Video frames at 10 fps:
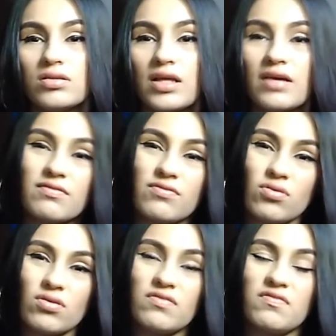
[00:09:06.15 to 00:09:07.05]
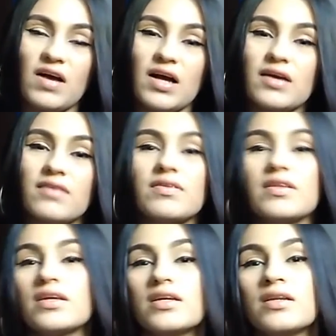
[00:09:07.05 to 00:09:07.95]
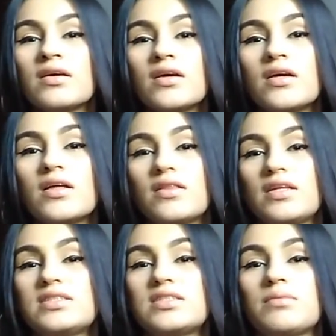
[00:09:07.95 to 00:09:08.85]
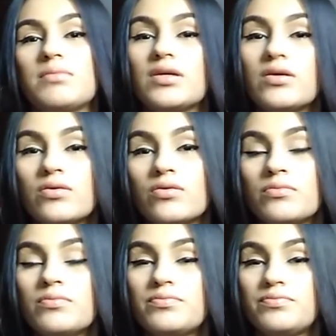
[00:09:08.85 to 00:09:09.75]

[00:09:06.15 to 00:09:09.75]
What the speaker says: Like, 4 or 5. And then they sent me home,